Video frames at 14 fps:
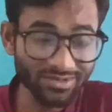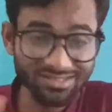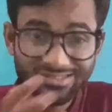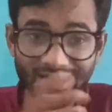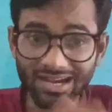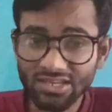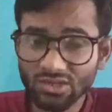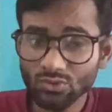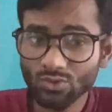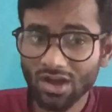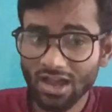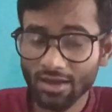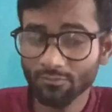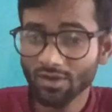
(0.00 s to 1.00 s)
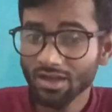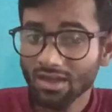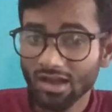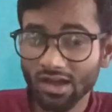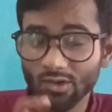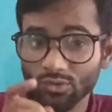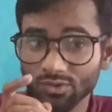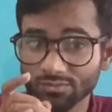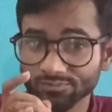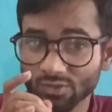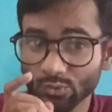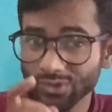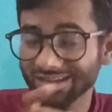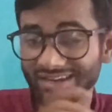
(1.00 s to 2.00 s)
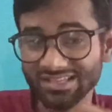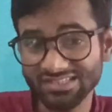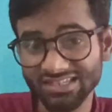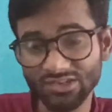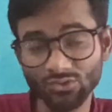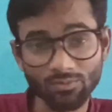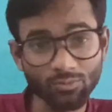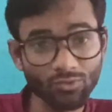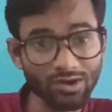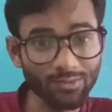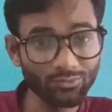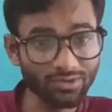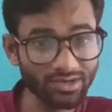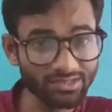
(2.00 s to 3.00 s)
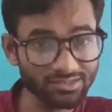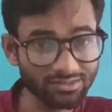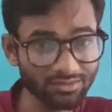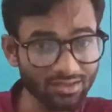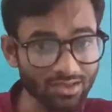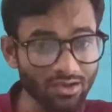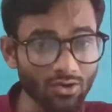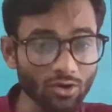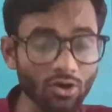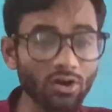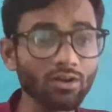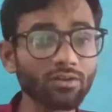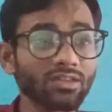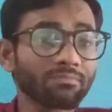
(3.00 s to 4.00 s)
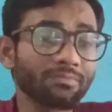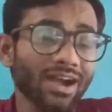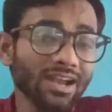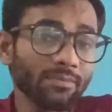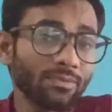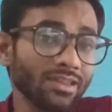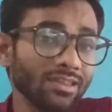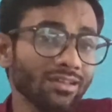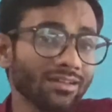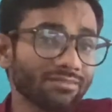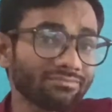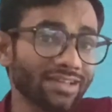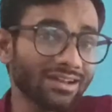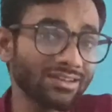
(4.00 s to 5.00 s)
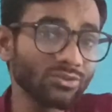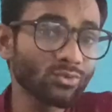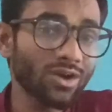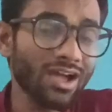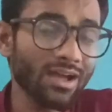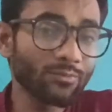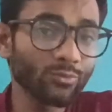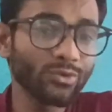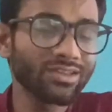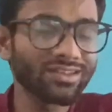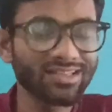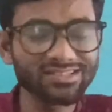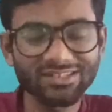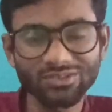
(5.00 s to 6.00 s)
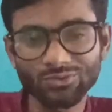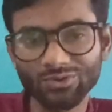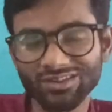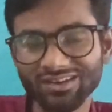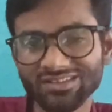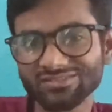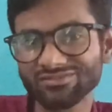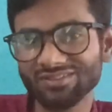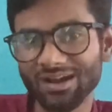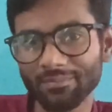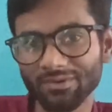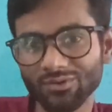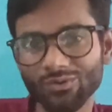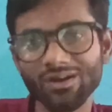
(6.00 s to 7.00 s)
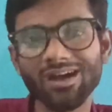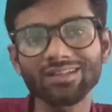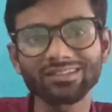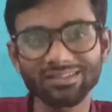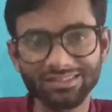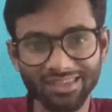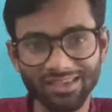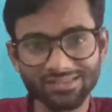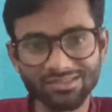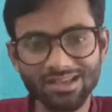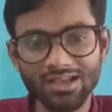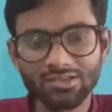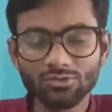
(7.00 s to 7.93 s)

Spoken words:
Means that you have weakness in your vocabularies, or it might be that you have weakness in your English grammar or other things.